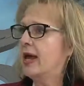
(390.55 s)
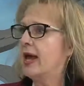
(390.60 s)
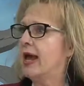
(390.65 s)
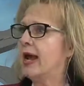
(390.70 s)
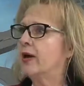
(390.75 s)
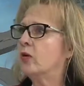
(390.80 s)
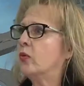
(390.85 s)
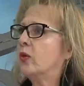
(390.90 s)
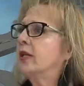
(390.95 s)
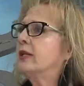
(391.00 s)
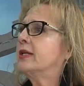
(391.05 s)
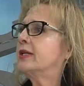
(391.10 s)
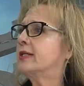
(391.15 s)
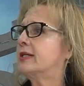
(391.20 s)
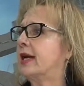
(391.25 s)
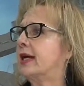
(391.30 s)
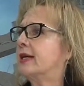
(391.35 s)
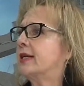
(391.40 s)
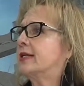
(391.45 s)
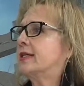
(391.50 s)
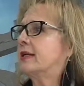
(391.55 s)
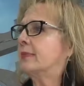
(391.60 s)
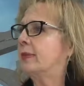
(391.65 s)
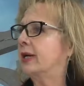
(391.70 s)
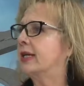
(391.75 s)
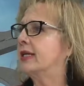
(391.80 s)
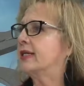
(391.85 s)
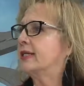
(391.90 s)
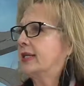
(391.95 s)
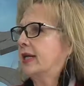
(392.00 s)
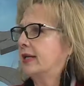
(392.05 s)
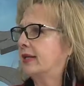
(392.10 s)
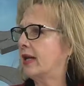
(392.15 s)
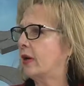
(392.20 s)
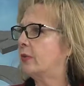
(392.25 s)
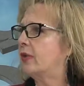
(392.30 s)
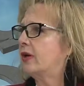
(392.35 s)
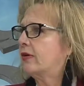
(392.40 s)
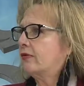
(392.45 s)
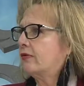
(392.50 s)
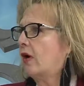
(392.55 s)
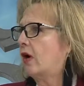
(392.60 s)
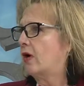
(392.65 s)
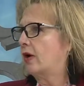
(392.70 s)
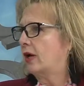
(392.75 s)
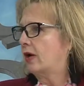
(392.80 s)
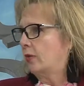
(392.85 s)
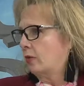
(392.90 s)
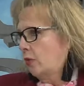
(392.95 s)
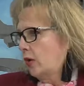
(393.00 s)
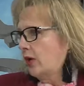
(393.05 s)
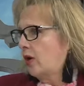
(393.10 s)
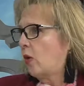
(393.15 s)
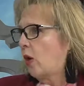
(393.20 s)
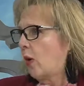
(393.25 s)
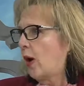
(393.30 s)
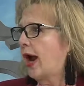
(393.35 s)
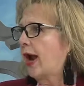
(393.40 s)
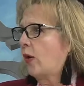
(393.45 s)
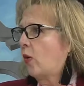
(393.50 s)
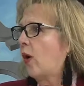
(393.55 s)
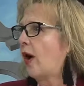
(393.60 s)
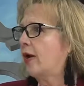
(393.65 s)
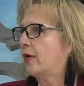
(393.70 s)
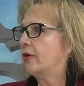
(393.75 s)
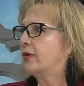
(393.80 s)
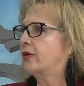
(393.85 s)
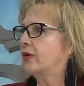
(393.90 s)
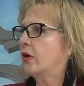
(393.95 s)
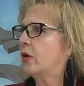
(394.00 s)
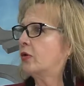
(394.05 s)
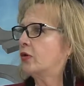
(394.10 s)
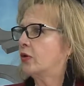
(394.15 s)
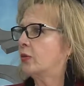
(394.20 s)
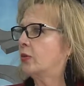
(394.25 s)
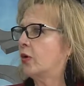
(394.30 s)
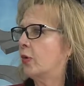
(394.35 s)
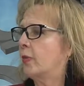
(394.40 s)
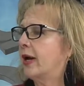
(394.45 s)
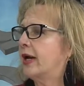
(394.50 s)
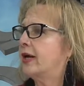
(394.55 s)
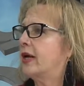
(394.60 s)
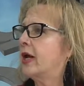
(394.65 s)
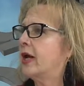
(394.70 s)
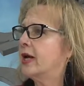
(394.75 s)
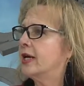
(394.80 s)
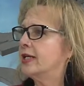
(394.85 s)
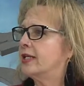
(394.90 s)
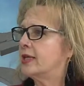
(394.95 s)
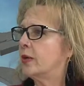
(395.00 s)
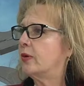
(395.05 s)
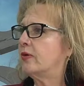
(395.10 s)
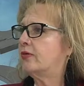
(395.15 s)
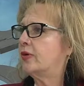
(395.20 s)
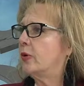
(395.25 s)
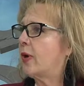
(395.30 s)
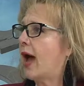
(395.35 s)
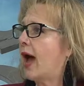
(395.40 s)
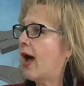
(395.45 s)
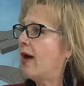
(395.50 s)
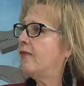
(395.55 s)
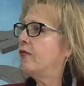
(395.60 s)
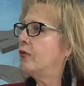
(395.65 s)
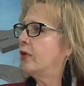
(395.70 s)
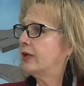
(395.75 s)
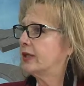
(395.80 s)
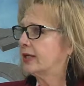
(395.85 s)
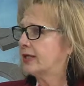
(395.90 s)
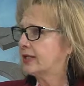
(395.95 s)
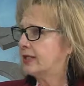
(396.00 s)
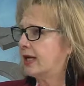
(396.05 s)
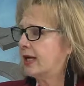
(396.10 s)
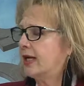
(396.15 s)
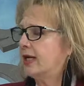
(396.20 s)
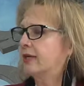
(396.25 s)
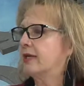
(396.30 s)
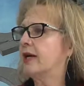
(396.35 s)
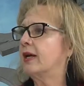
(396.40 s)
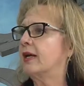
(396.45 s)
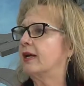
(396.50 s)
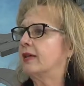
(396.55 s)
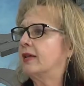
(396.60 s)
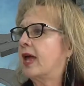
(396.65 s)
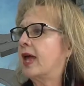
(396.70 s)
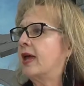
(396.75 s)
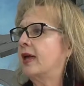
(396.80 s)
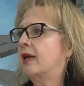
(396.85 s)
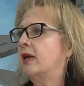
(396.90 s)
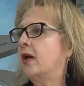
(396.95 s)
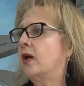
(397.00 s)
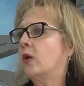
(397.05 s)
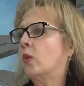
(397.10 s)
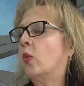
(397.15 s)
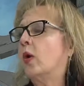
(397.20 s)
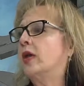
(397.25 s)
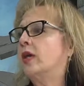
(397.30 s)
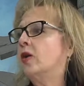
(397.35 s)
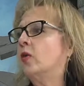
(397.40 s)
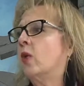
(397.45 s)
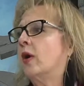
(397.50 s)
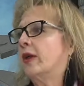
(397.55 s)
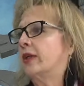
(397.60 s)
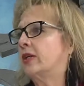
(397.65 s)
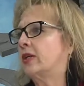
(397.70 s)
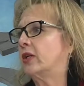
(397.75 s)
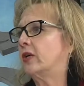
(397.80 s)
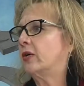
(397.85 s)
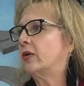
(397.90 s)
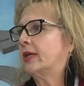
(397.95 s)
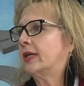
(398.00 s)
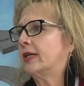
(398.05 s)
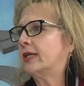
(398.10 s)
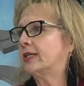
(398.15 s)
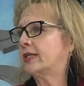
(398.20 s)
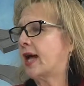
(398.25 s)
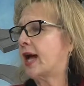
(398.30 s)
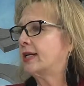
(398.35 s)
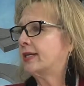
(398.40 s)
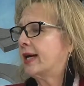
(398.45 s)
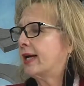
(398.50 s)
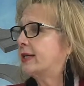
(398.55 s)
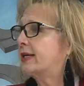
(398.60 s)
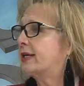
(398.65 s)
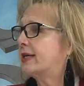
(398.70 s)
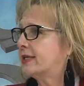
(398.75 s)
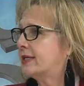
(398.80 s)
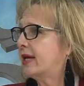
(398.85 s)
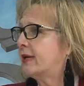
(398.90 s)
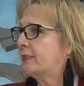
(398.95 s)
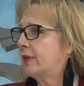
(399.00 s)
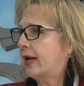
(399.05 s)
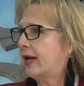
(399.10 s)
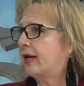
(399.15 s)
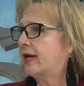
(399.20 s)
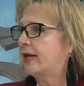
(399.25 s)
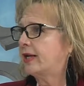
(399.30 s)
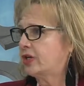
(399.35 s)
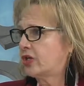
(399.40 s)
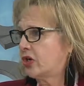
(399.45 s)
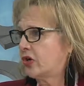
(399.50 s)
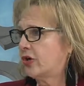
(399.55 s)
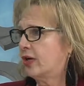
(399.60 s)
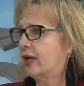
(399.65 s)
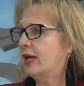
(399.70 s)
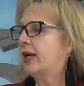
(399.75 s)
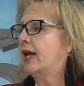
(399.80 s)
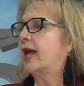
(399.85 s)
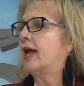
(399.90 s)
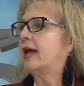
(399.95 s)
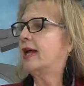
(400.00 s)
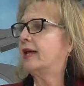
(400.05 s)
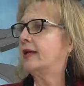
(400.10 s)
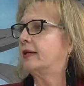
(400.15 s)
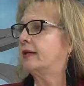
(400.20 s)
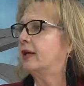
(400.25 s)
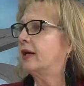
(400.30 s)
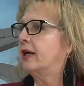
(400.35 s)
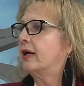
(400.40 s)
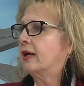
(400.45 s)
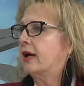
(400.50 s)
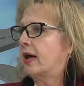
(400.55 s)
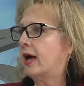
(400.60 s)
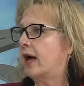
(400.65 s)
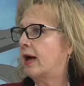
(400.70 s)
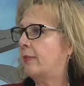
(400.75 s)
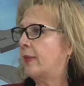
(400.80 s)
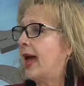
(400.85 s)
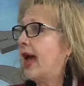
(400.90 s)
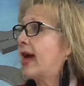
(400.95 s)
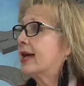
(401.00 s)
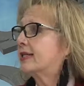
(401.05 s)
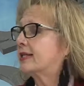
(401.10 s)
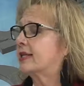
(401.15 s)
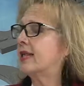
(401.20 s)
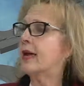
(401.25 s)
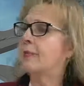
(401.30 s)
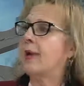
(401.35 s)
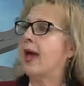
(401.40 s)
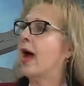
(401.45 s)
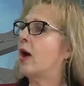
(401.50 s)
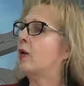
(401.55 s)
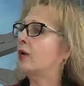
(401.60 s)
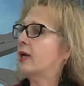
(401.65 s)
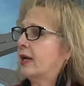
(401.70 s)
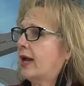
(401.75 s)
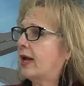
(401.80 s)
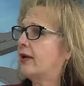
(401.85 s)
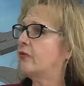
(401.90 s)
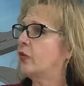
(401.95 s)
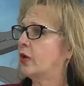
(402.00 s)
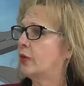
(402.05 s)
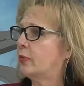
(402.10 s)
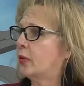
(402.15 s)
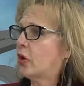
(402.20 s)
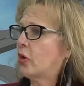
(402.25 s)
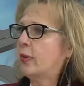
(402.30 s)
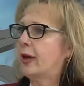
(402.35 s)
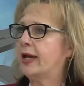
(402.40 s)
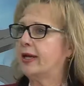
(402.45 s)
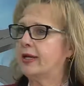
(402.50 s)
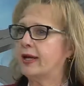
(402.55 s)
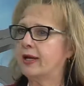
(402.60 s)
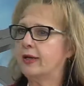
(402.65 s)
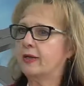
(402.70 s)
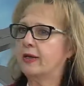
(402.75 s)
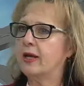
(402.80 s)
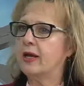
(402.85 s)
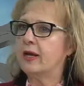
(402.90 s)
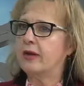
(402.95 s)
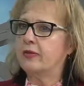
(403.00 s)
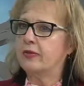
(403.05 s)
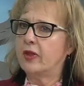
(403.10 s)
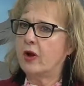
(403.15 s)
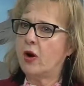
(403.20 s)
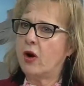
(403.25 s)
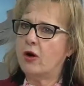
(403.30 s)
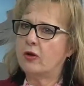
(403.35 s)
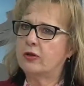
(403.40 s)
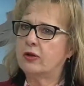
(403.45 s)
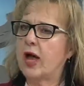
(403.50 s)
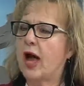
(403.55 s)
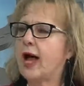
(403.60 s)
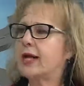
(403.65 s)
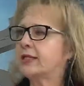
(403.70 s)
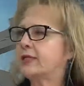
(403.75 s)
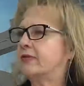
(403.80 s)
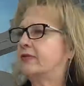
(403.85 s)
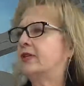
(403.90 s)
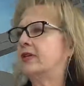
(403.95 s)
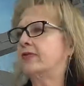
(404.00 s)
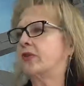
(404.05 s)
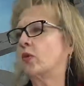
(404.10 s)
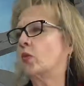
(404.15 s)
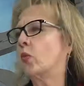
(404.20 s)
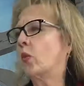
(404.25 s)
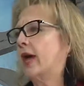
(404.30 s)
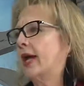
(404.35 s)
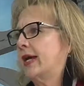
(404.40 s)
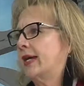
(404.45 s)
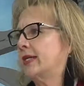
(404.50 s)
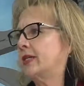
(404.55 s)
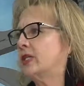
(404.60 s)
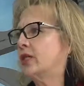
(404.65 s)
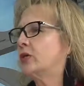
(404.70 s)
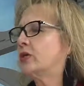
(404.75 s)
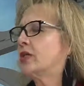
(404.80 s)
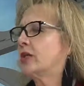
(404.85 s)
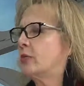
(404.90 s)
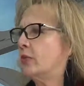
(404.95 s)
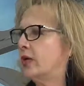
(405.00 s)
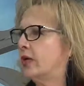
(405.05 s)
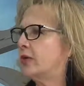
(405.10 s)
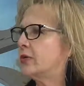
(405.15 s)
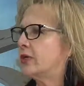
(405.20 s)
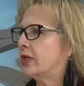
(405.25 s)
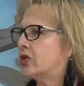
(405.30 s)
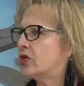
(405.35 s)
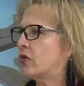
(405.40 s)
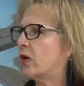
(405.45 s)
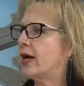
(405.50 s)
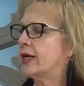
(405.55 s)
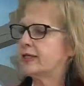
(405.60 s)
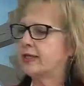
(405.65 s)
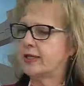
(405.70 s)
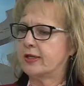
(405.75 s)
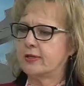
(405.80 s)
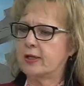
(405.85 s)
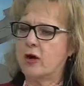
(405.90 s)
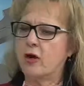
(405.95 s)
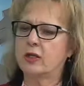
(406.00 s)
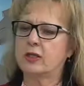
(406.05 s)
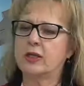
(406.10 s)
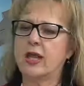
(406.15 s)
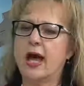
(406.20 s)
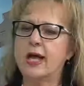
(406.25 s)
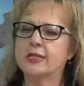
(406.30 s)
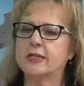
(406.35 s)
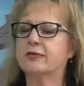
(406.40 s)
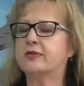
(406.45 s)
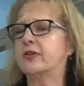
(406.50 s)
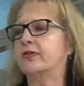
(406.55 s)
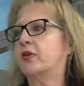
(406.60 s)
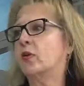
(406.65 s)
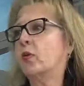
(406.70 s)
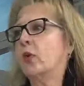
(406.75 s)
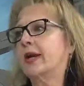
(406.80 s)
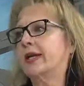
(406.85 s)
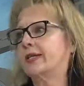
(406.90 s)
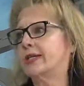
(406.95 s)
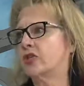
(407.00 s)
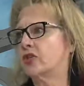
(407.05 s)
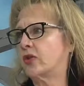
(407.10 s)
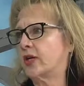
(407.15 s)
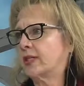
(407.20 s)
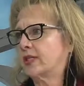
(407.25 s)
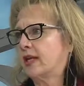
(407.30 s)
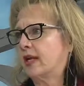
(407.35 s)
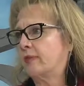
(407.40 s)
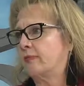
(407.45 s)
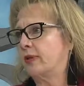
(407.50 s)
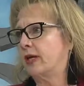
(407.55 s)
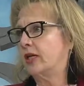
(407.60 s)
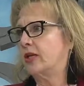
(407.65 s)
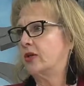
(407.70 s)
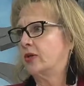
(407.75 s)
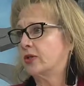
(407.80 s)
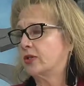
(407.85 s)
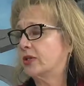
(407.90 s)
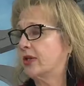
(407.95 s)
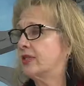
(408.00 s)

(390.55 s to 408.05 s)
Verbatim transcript: And real estate is the biggest thing that would require, require you to go through probate. So if you have real estate, then what you want to do is contact an estate planning attorney and um, ask them, how can I avoid probate? And there are lots of different ways. Usually we use a trust, and there are lots of different ways a trust can be used.